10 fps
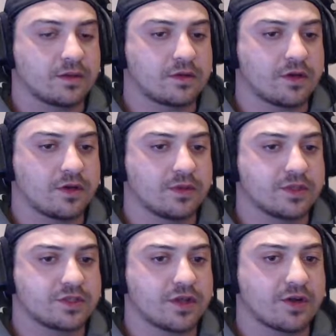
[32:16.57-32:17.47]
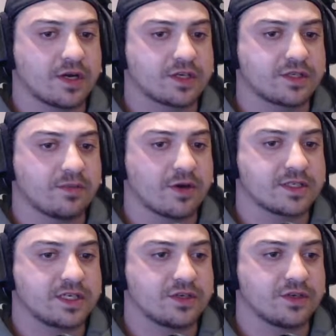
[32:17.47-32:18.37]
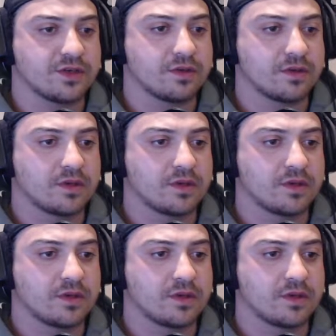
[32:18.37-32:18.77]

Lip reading: Don't know what the stone actually breaks into,